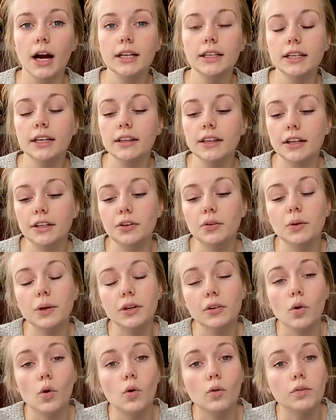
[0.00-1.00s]
and then you
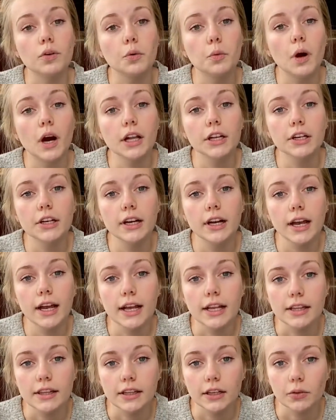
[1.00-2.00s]
can overwater
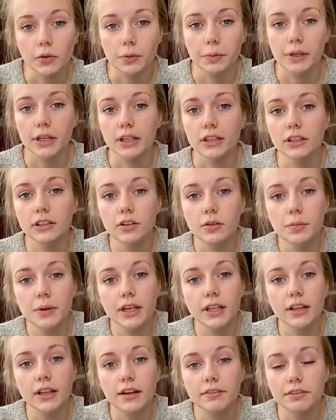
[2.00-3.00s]
and there will be a little
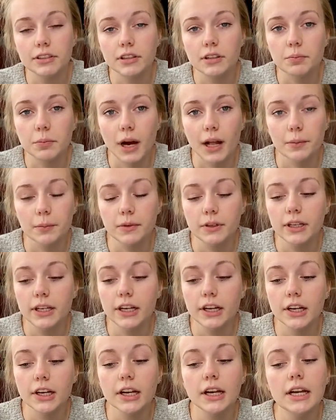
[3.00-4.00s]
bit left in the bottom
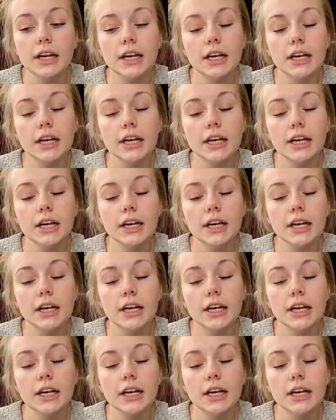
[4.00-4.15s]
here.